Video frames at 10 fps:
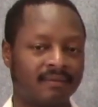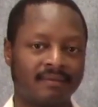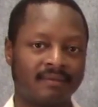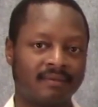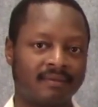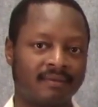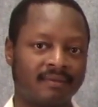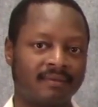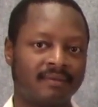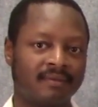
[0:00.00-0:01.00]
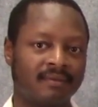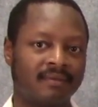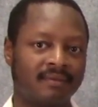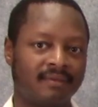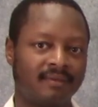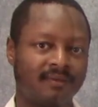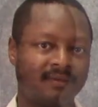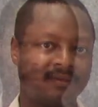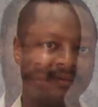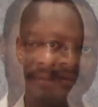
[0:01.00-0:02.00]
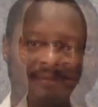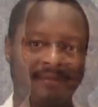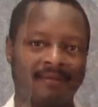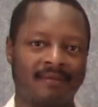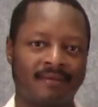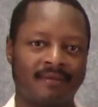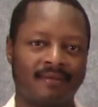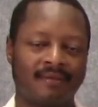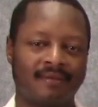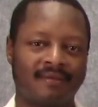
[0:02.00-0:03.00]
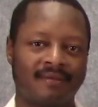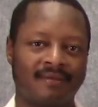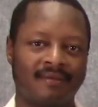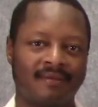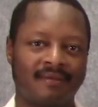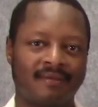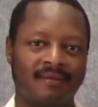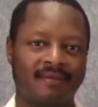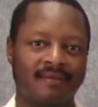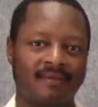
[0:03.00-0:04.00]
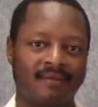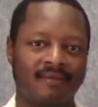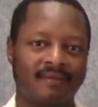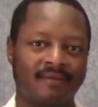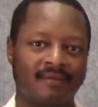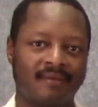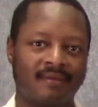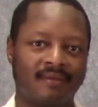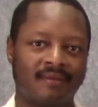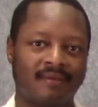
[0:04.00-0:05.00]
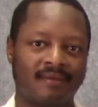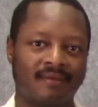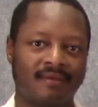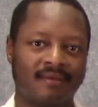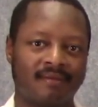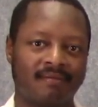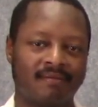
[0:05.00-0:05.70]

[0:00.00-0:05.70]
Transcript: (not speaking)